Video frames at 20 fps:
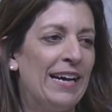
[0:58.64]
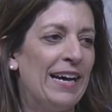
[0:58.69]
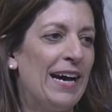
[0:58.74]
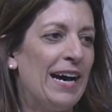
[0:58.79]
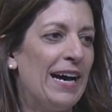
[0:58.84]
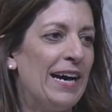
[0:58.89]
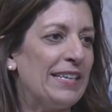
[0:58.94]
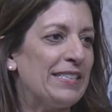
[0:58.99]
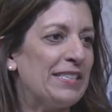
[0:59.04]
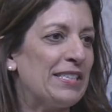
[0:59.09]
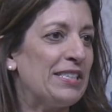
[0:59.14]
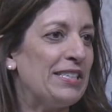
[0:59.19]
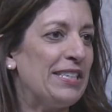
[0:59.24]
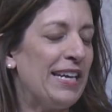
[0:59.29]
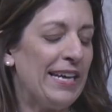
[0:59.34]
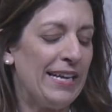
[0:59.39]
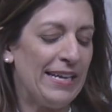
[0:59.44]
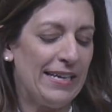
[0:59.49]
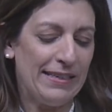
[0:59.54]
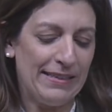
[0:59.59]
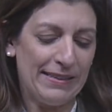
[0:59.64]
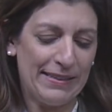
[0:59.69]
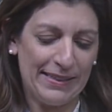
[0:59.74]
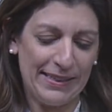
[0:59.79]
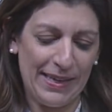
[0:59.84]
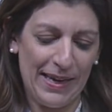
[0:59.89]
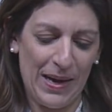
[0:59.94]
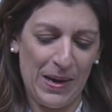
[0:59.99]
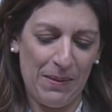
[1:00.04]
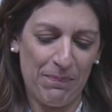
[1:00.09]
Uh, today's
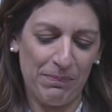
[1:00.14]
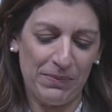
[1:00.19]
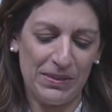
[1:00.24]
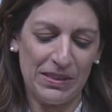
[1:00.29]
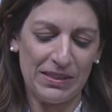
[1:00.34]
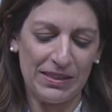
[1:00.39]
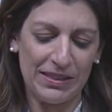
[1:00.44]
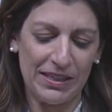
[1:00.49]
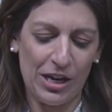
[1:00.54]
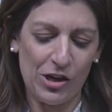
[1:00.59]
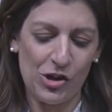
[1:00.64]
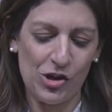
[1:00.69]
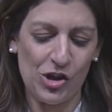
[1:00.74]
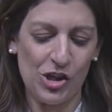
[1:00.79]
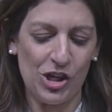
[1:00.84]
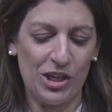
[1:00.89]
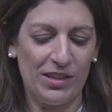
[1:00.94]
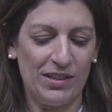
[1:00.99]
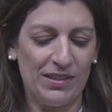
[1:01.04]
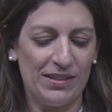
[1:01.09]
um, discussion